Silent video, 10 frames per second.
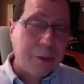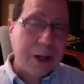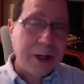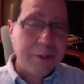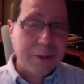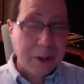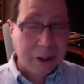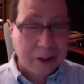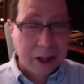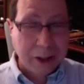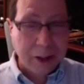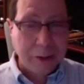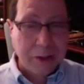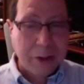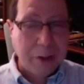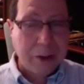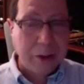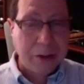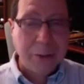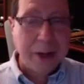what I'm going to tell you to
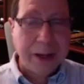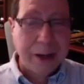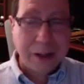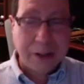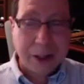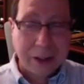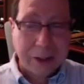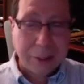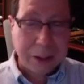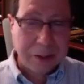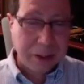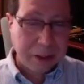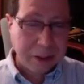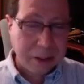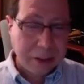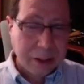your domain. I don't think that's a big deal.